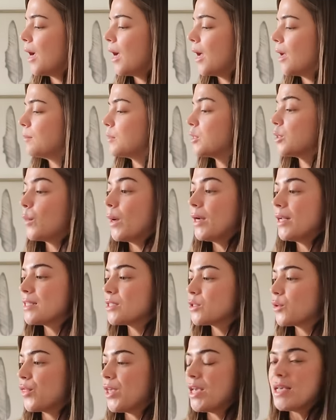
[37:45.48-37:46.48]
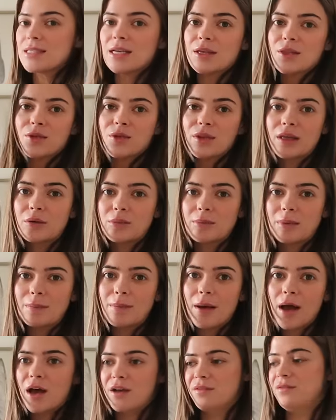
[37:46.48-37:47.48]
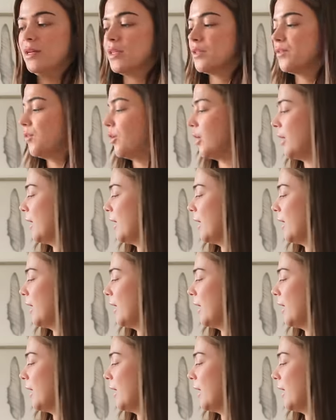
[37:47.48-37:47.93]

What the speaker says: So when I saw these, I thought they would be perfect for